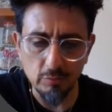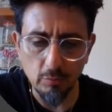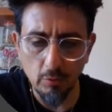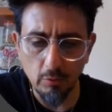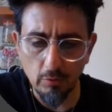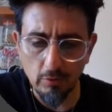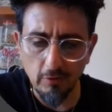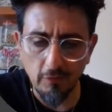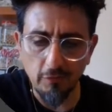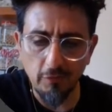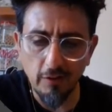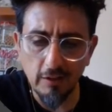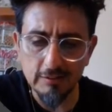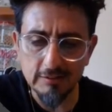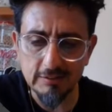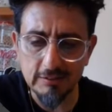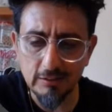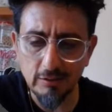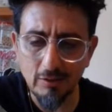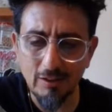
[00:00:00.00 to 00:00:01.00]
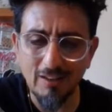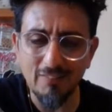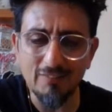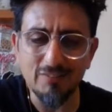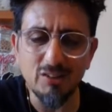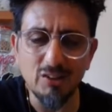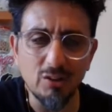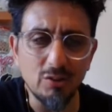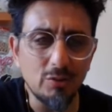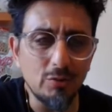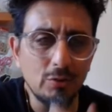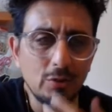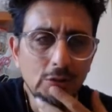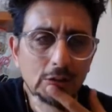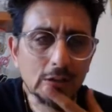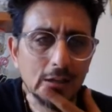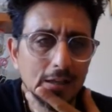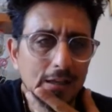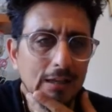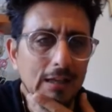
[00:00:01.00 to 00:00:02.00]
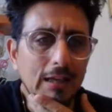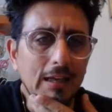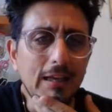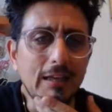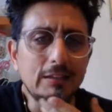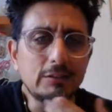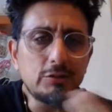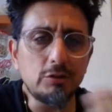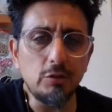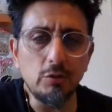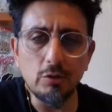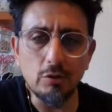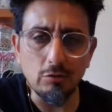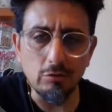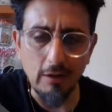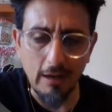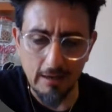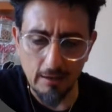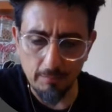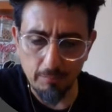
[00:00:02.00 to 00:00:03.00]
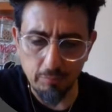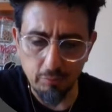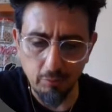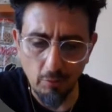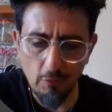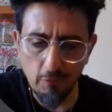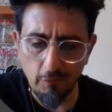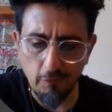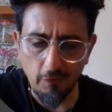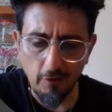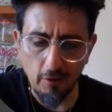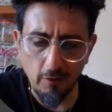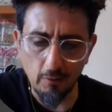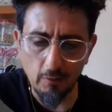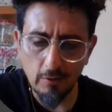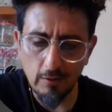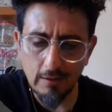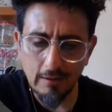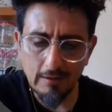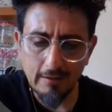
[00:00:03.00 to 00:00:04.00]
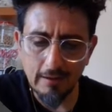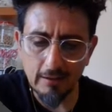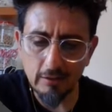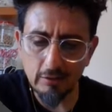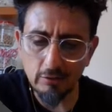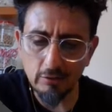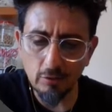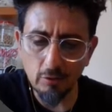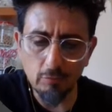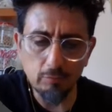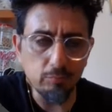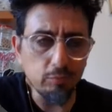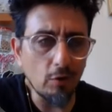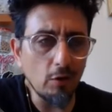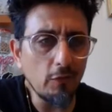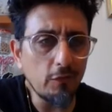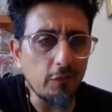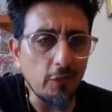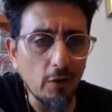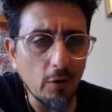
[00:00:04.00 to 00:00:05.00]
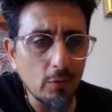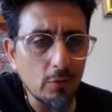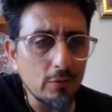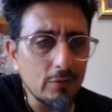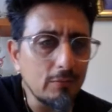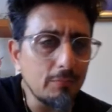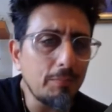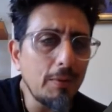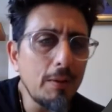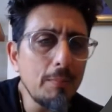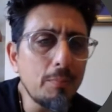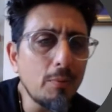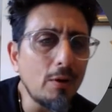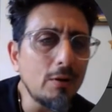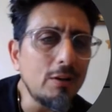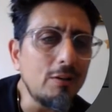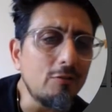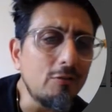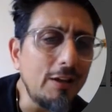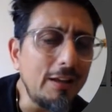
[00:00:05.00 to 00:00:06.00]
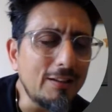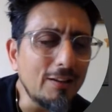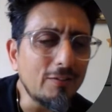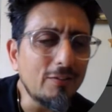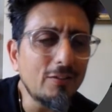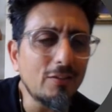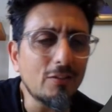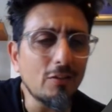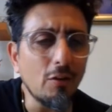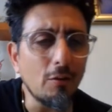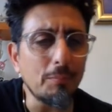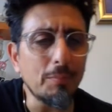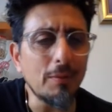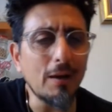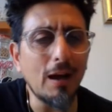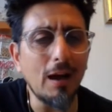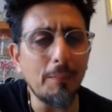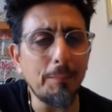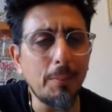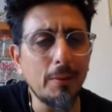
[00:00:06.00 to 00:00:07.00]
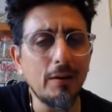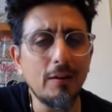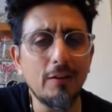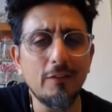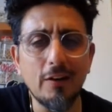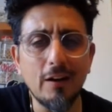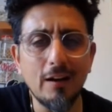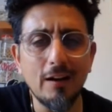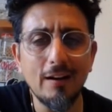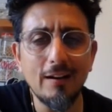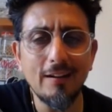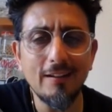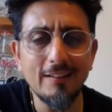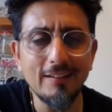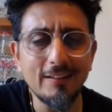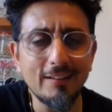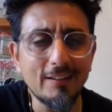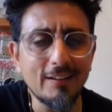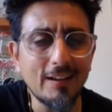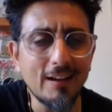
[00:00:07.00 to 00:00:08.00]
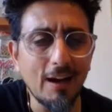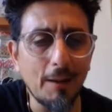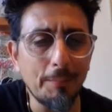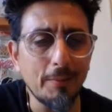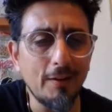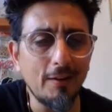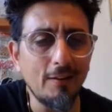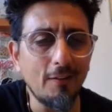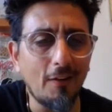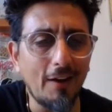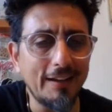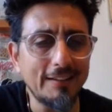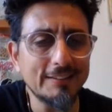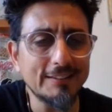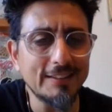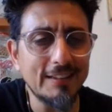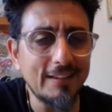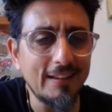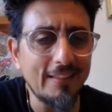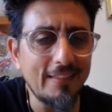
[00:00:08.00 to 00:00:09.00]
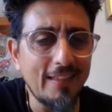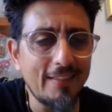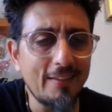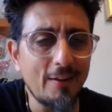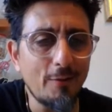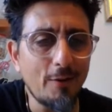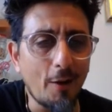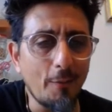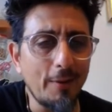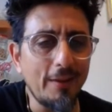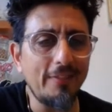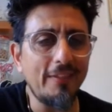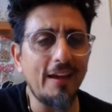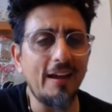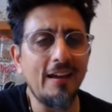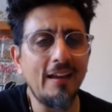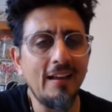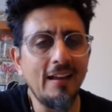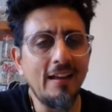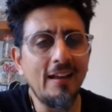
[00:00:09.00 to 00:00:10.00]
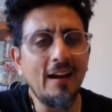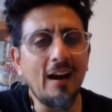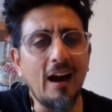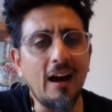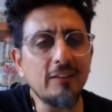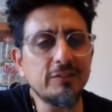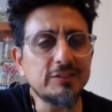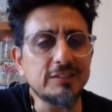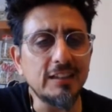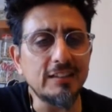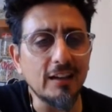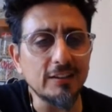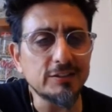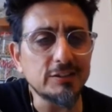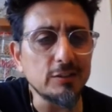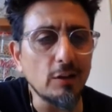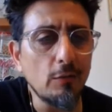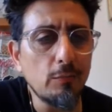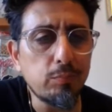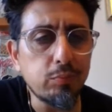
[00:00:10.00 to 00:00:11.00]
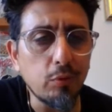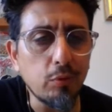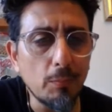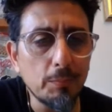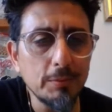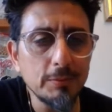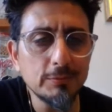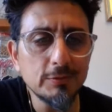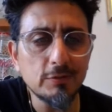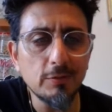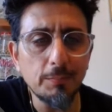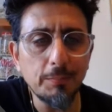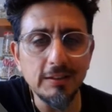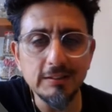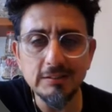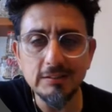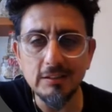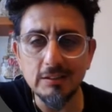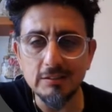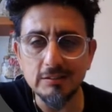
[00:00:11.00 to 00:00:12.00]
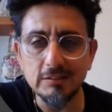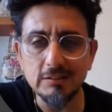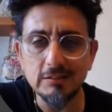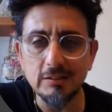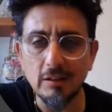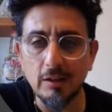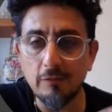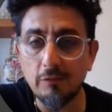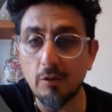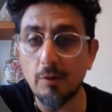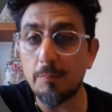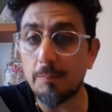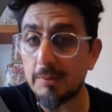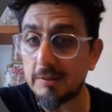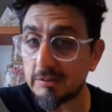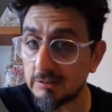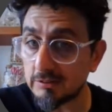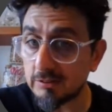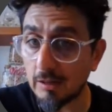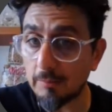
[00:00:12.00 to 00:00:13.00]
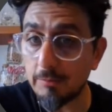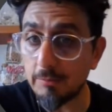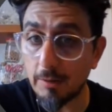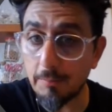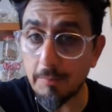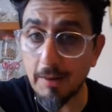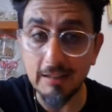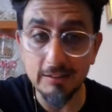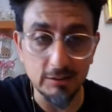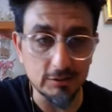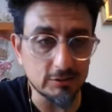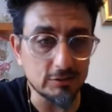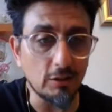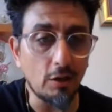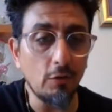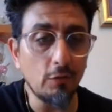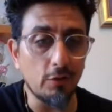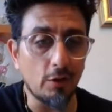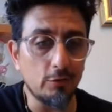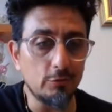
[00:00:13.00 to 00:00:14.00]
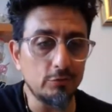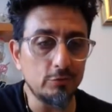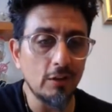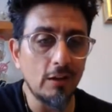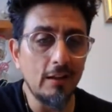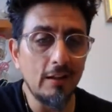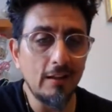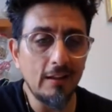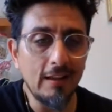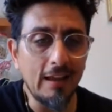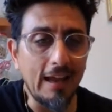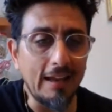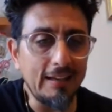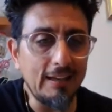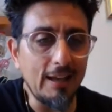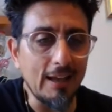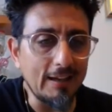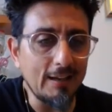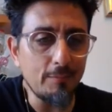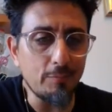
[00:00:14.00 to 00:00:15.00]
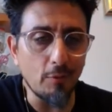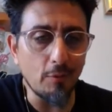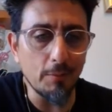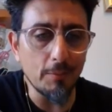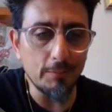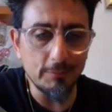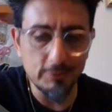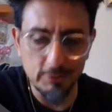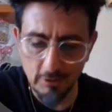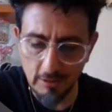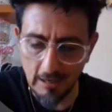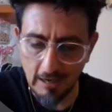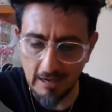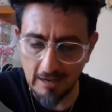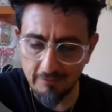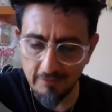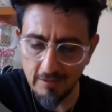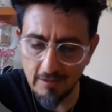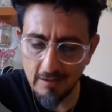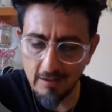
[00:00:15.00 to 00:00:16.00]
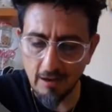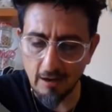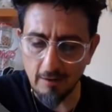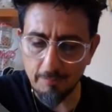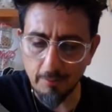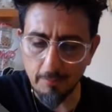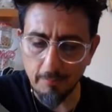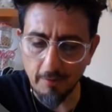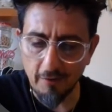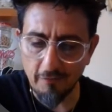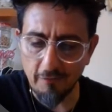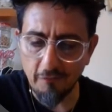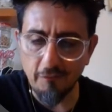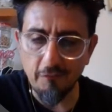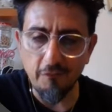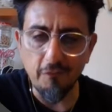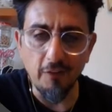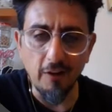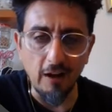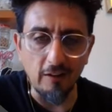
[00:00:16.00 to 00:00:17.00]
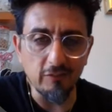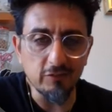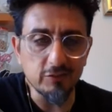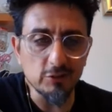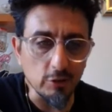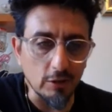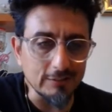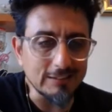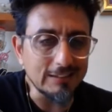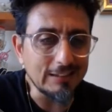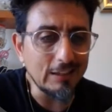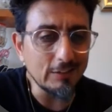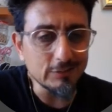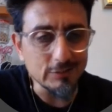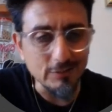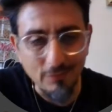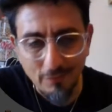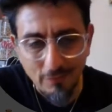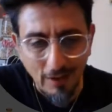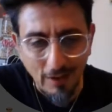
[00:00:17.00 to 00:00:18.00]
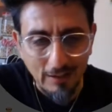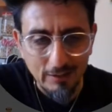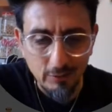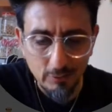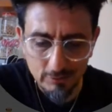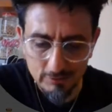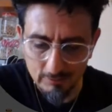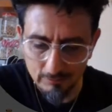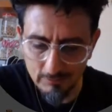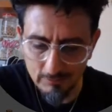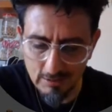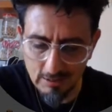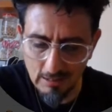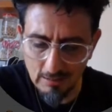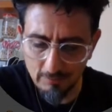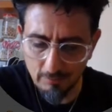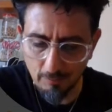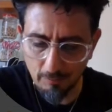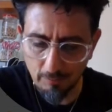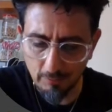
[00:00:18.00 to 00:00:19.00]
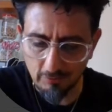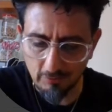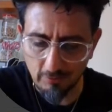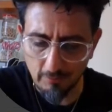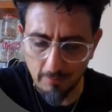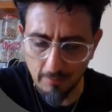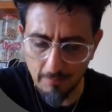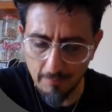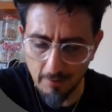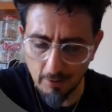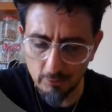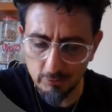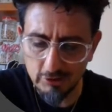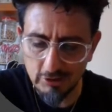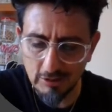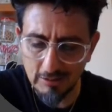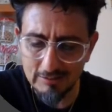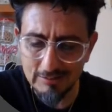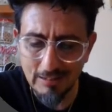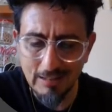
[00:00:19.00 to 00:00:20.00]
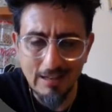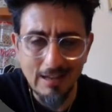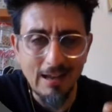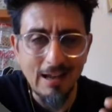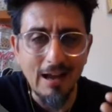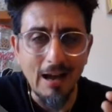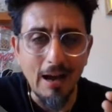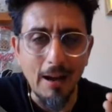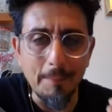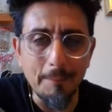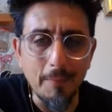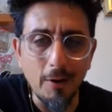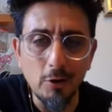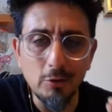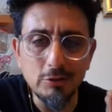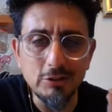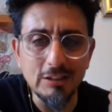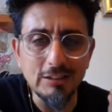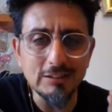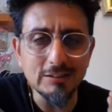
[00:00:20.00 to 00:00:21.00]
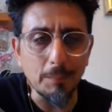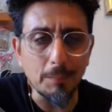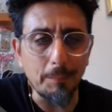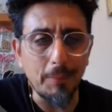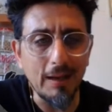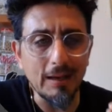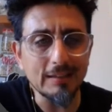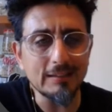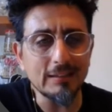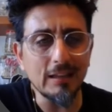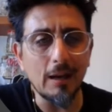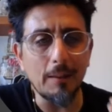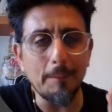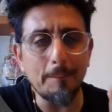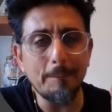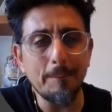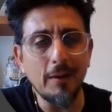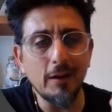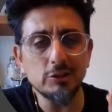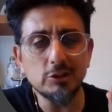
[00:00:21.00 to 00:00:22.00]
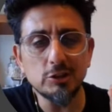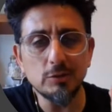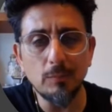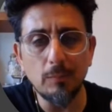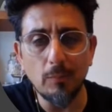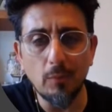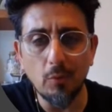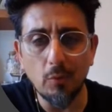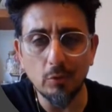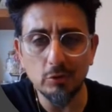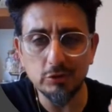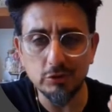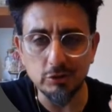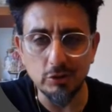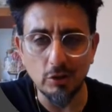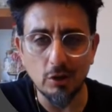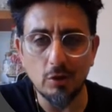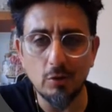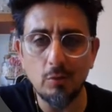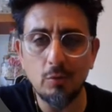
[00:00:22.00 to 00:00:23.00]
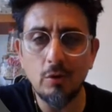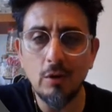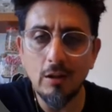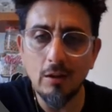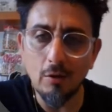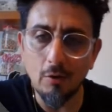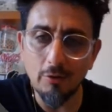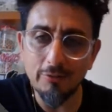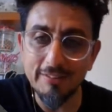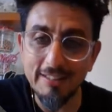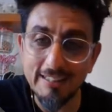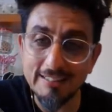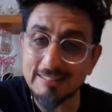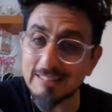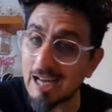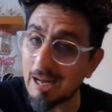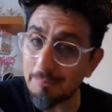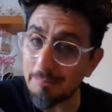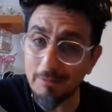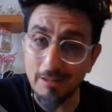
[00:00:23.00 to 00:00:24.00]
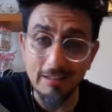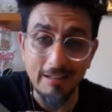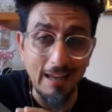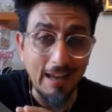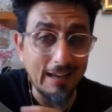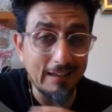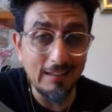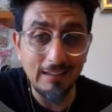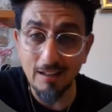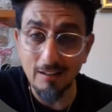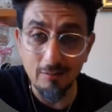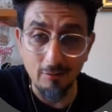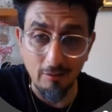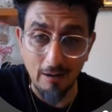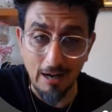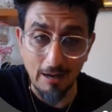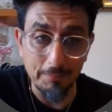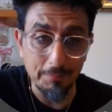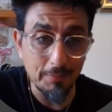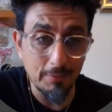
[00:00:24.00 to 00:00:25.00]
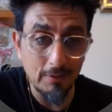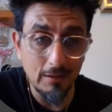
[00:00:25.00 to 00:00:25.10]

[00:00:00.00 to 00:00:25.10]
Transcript: What the first thing you have to do is you create a profile. Now, in your profile, people only read the top couple of lines, and then they'll go in there. I've said I solve problems for business. So if you're in business, I'm the man to solve those. Any problems you have, I've tried to give some value, some tips, put some emojis. Emojis are picked up much more so on this app than any other app.